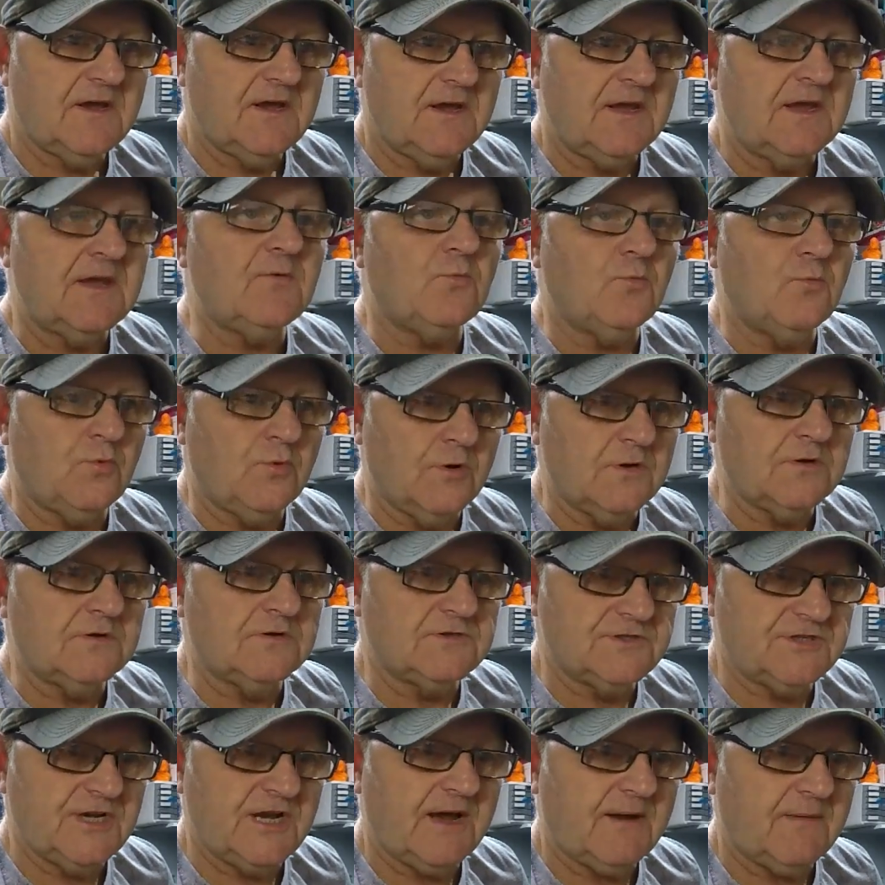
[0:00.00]
it will
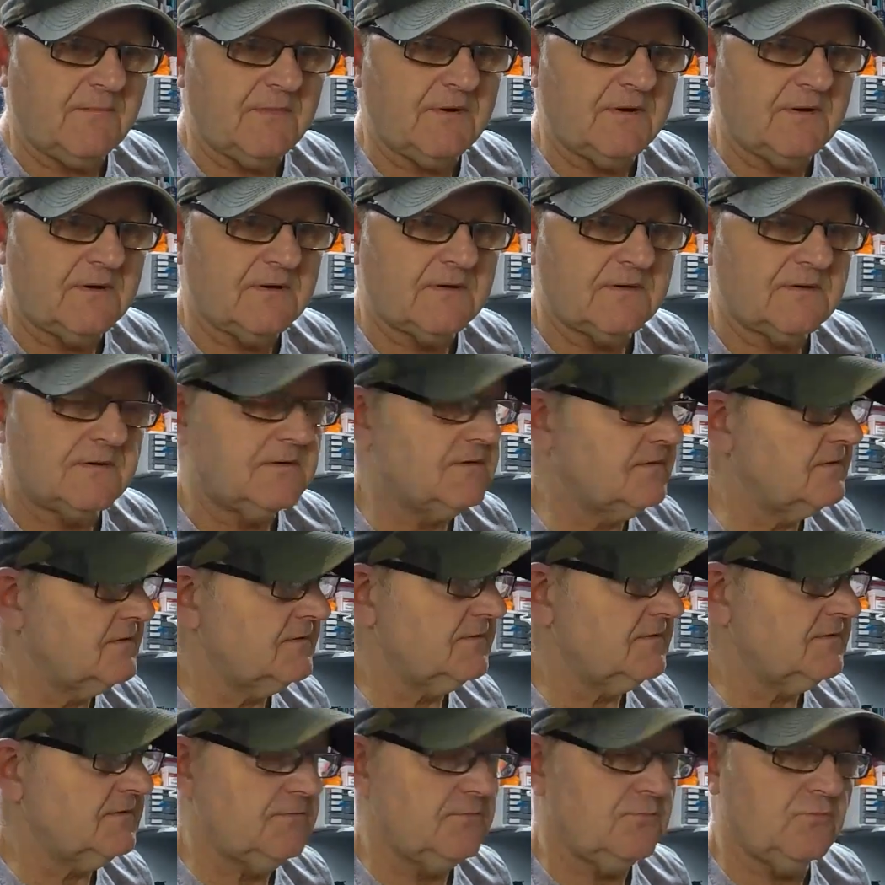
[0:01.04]
jam.
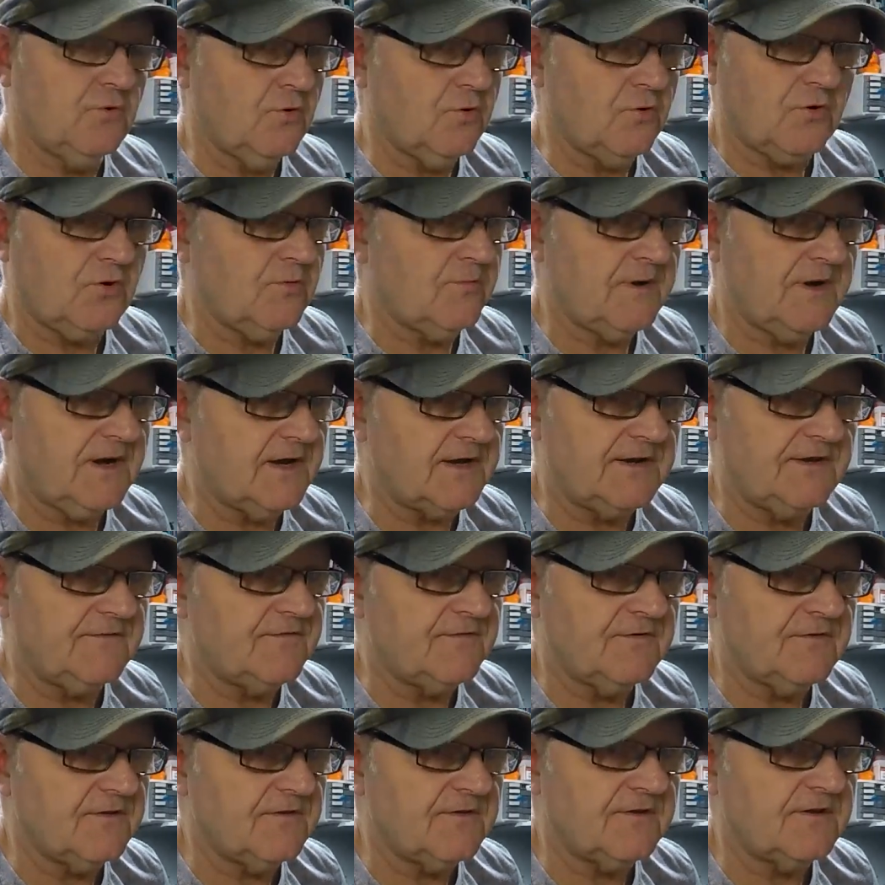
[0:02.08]
It won't come out any
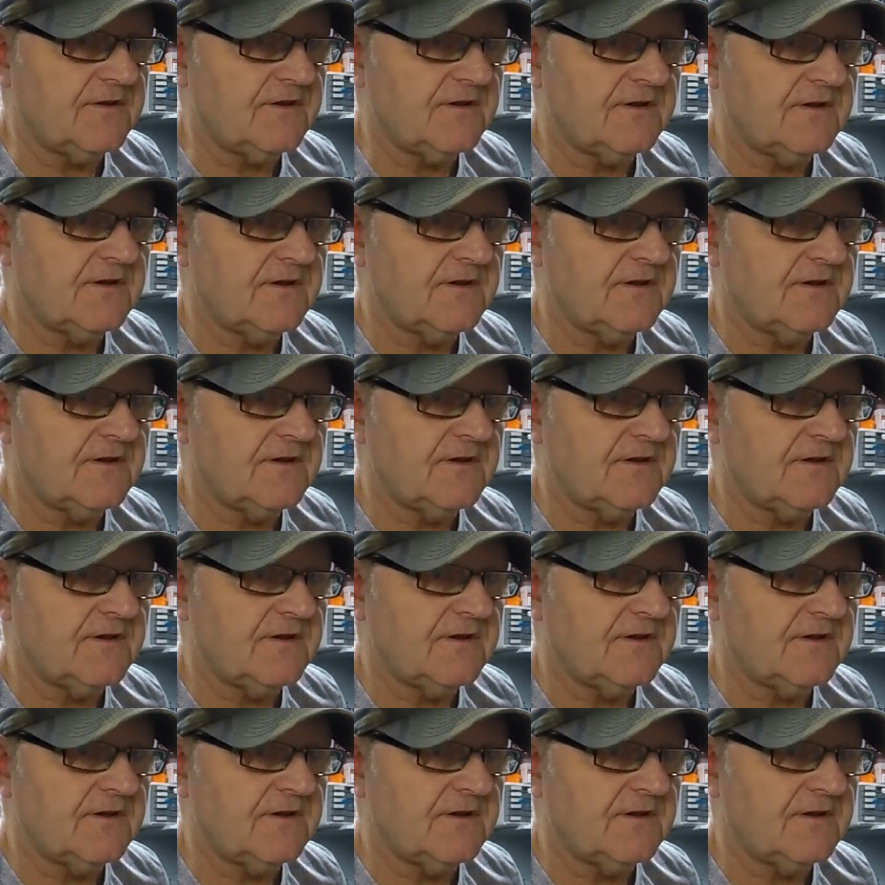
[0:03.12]
further.